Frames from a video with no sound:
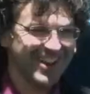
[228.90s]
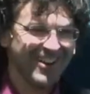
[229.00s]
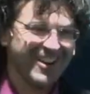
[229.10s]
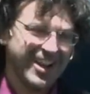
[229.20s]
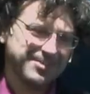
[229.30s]

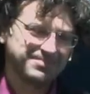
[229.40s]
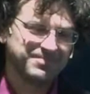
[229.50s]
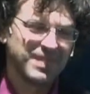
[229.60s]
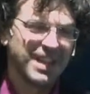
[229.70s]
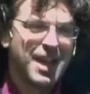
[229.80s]
All right.
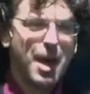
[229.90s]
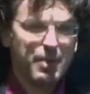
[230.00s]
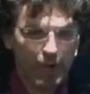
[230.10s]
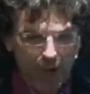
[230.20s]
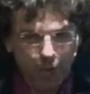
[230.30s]

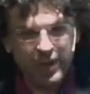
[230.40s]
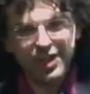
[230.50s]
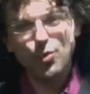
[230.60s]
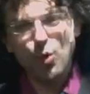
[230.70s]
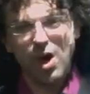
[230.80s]
But what I
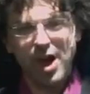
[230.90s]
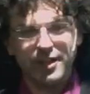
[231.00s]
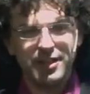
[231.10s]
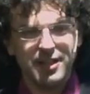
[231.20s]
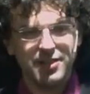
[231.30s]
really
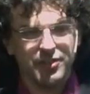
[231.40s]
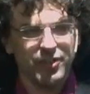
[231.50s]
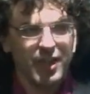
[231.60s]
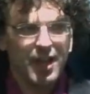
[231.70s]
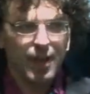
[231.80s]
want you
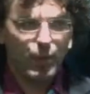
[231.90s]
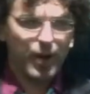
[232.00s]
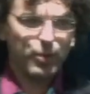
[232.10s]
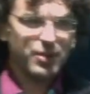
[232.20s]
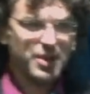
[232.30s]

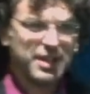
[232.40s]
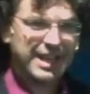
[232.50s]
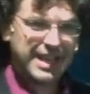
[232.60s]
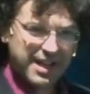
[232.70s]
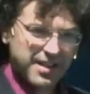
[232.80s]

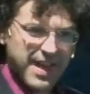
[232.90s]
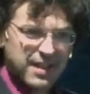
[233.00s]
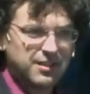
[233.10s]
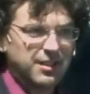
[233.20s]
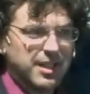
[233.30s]
to get out of
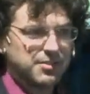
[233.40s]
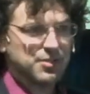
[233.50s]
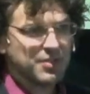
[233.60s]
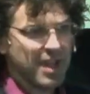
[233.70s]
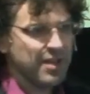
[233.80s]
that little
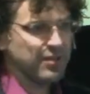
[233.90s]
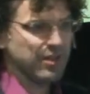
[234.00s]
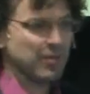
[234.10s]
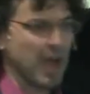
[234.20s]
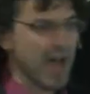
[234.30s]
exercise
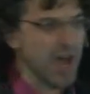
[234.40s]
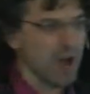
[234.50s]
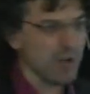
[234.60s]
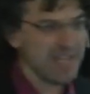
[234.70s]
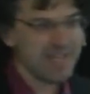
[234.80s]
is how